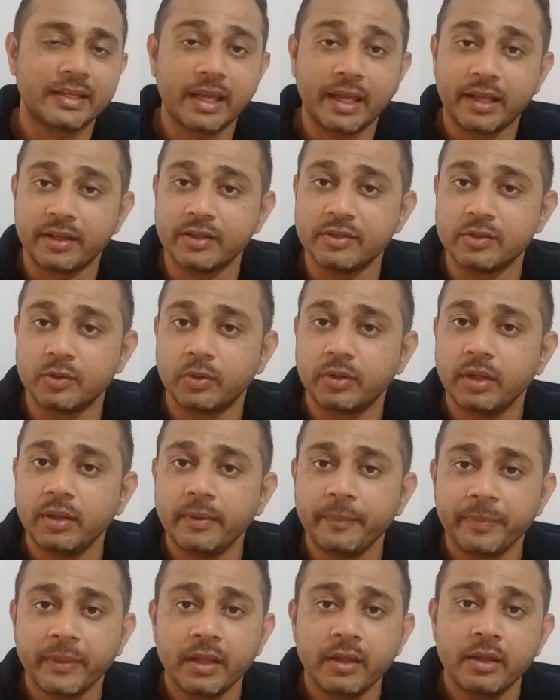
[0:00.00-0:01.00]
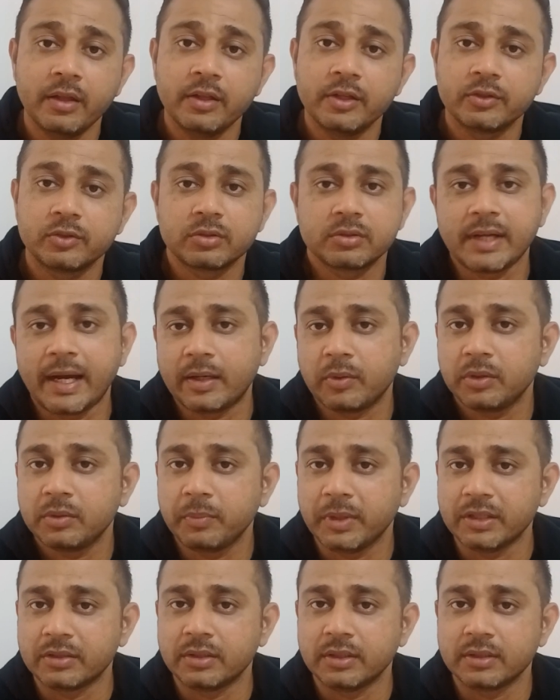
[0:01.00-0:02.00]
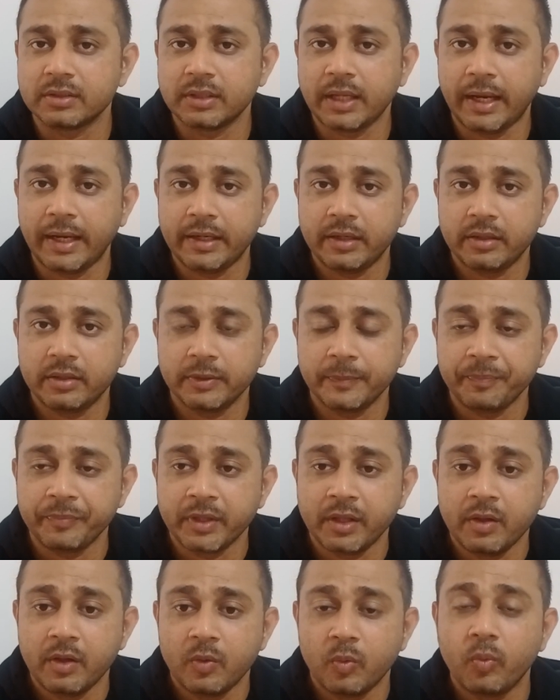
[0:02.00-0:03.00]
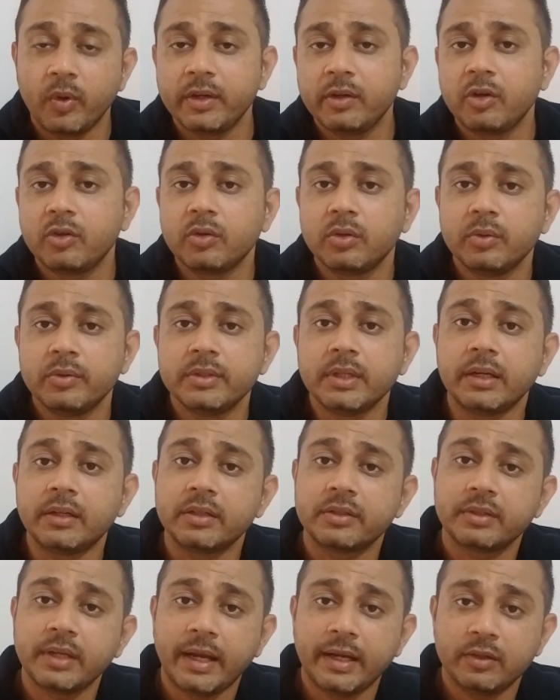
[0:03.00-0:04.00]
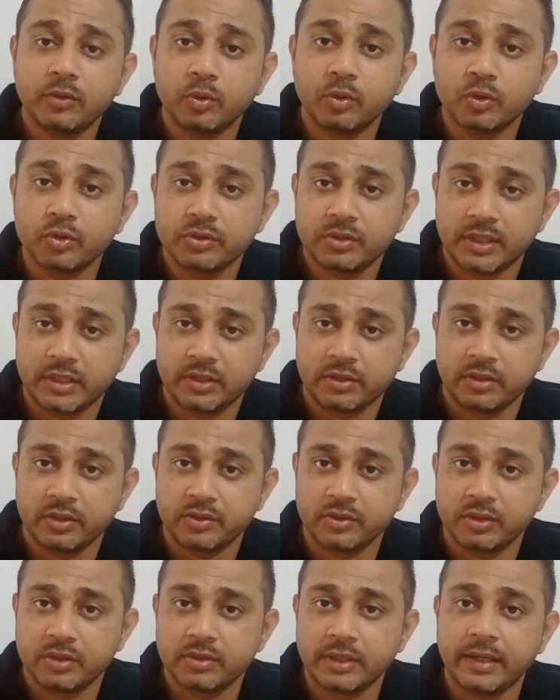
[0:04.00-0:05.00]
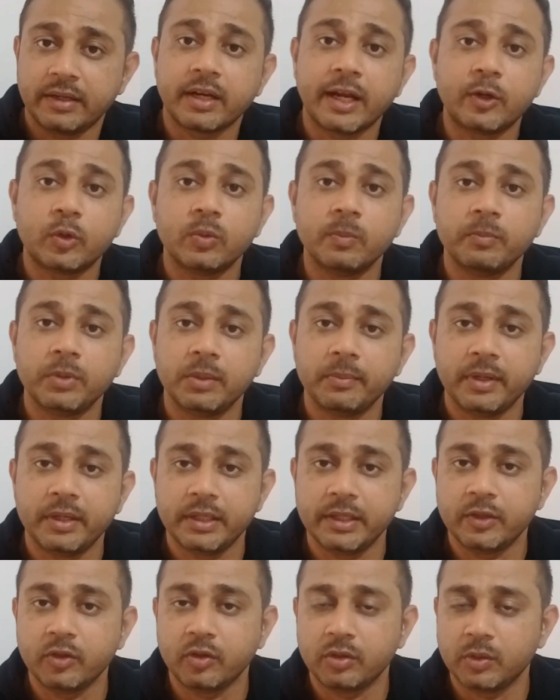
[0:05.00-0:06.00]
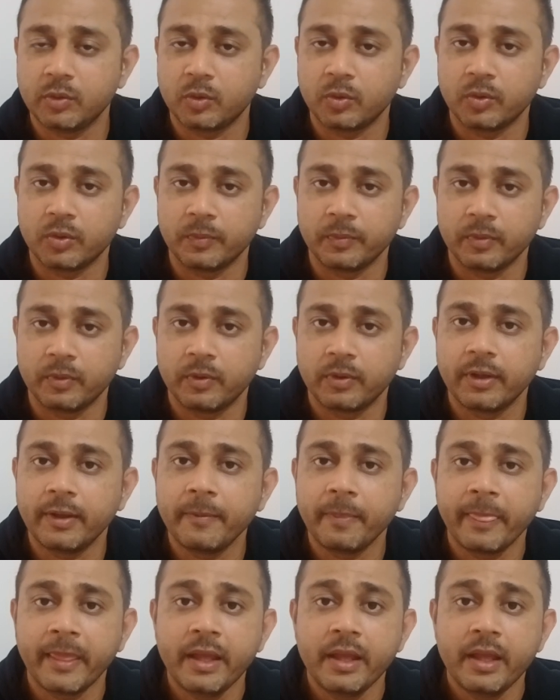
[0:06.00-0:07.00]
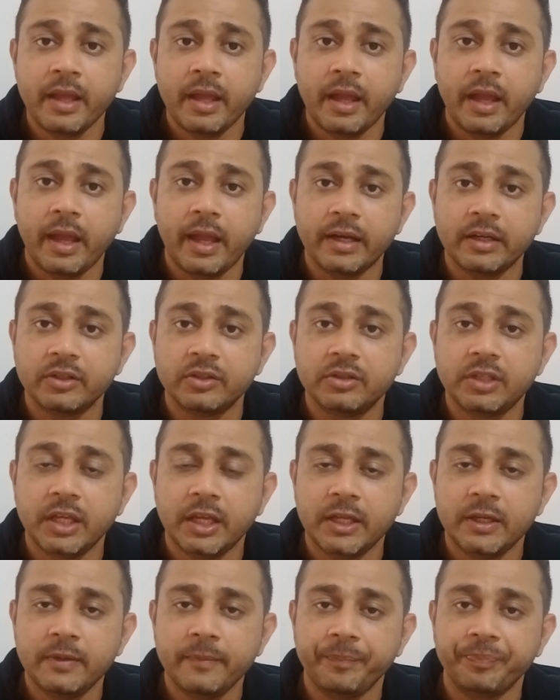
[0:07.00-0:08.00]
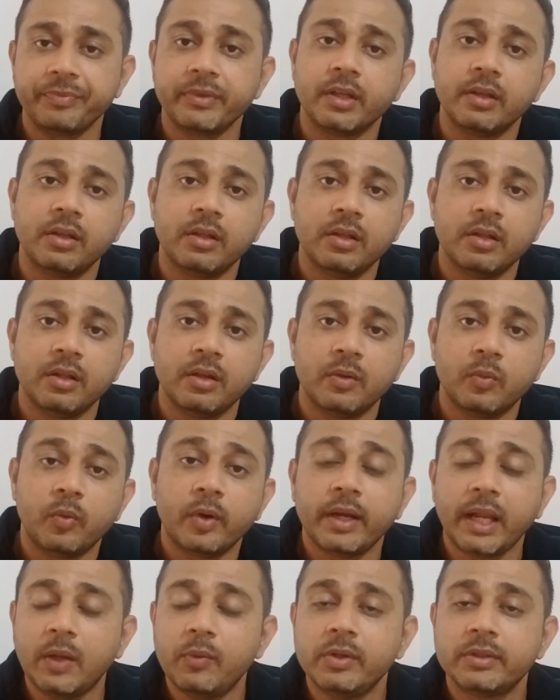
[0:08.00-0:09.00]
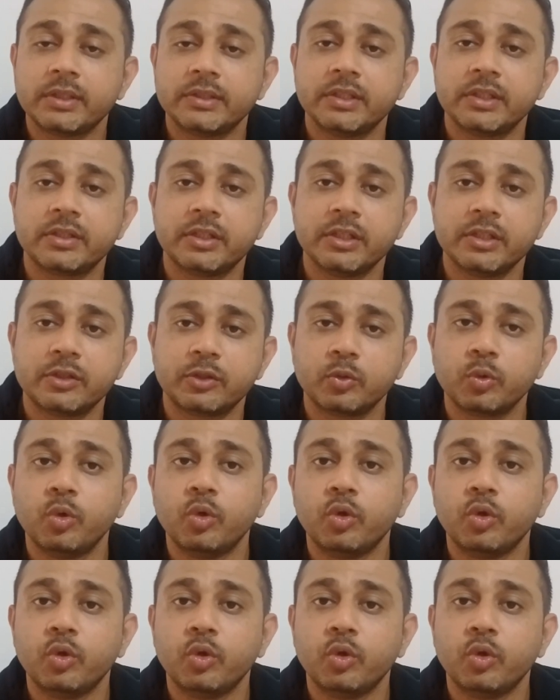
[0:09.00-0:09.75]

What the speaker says: arrays. Okay, so start with basics, and what you have to do is understand those data structures and try to implement it on your own. Okay, and then what I will suggest is go